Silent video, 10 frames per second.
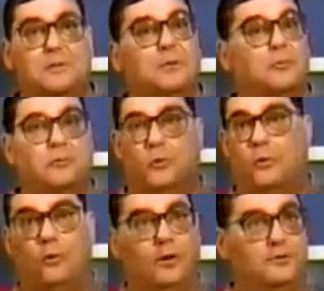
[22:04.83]
as compared with
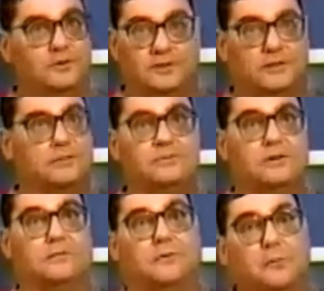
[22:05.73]
all other systems
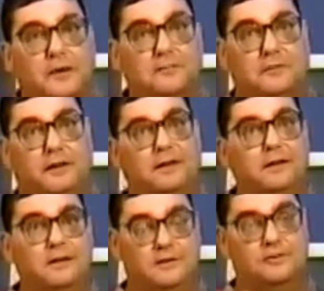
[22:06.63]
that have ever been
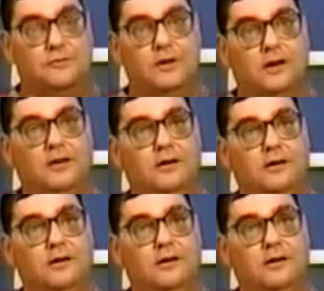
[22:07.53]
invented in history,